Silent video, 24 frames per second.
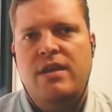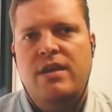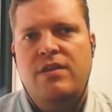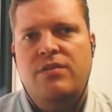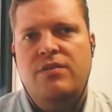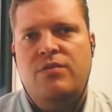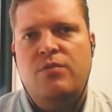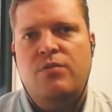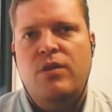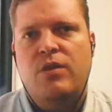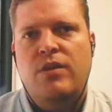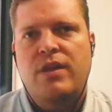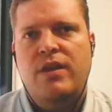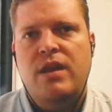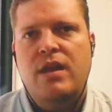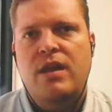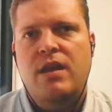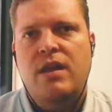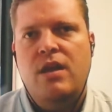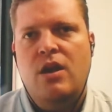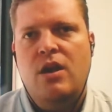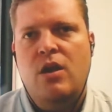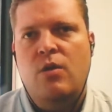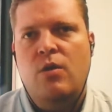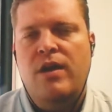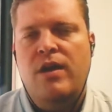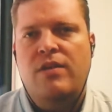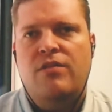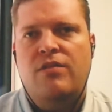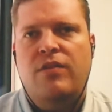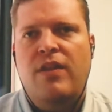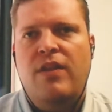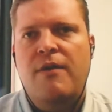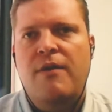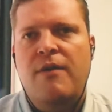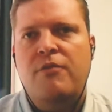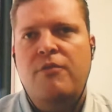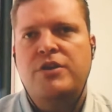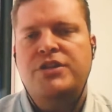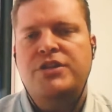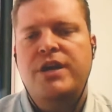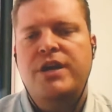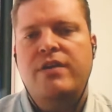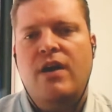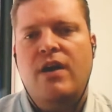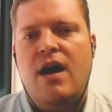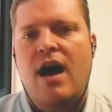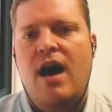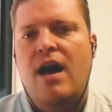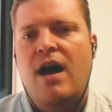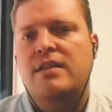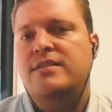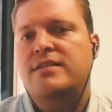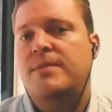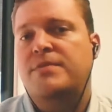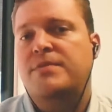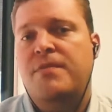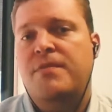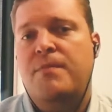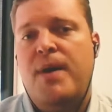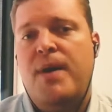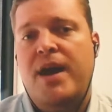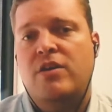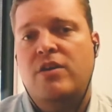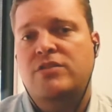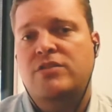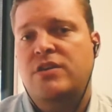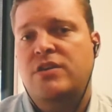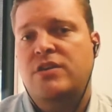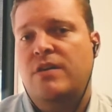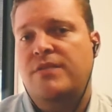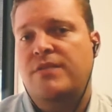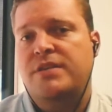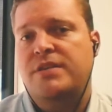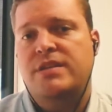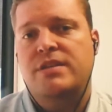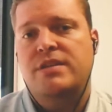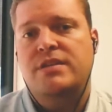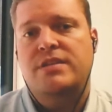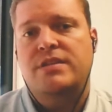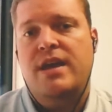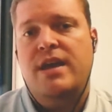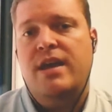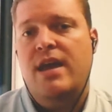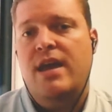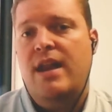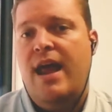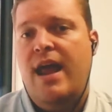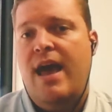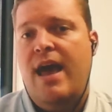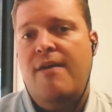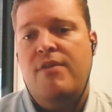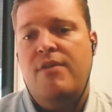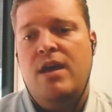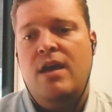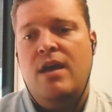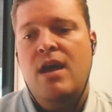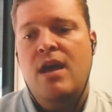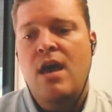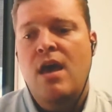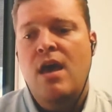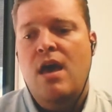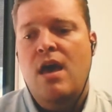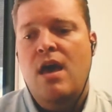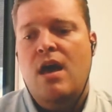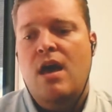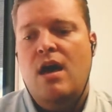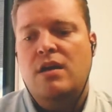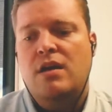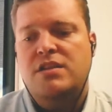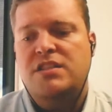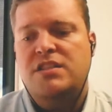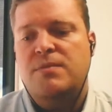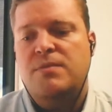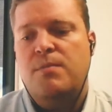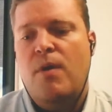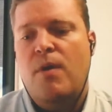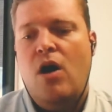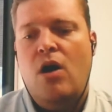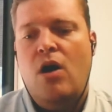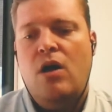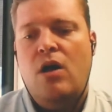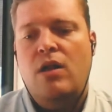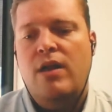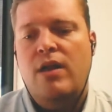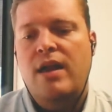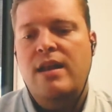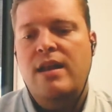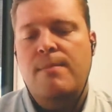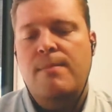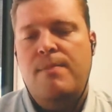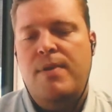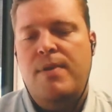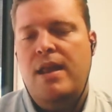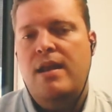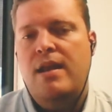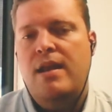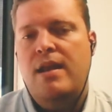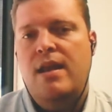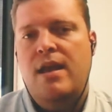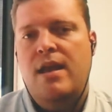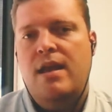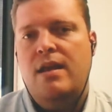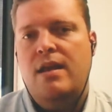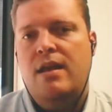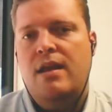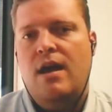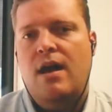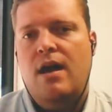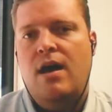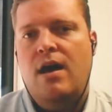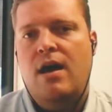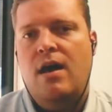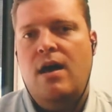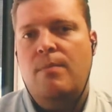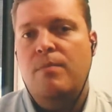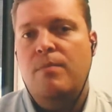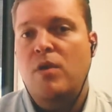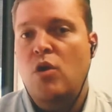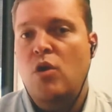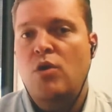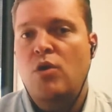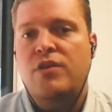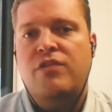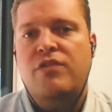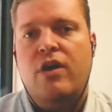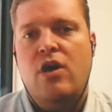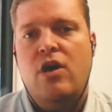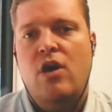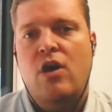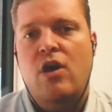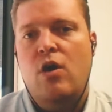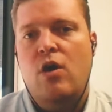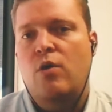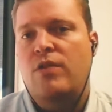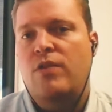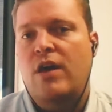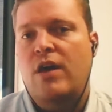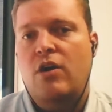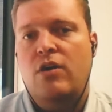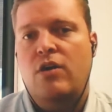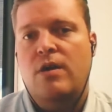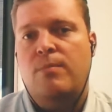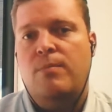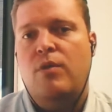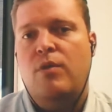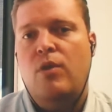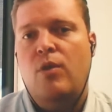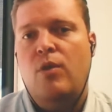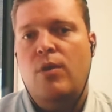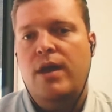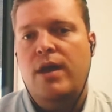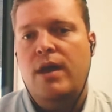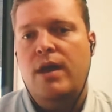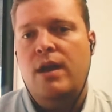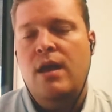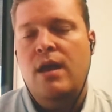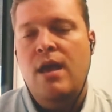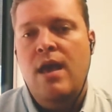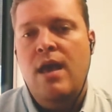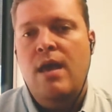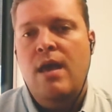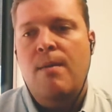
is really, you know, it's leveraging the concepts of microservices, again, having a small independent um, units of code that are deployed,